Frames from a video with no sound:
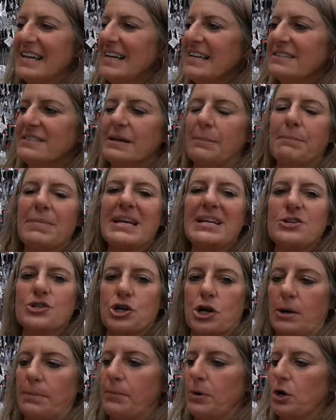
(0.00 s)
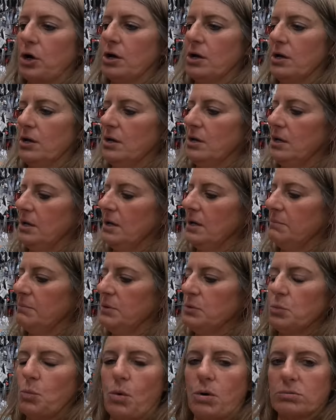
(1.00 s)
It's a meat chopper. I've
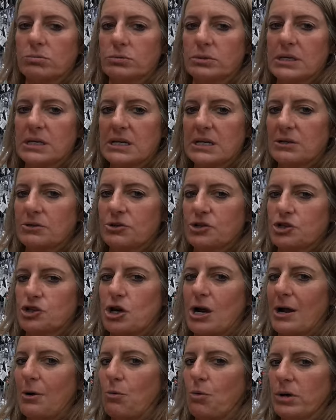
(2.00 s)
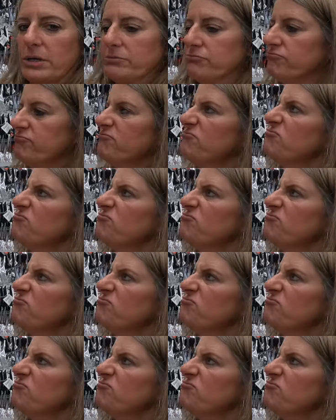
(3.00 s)
been wanting to get to try one.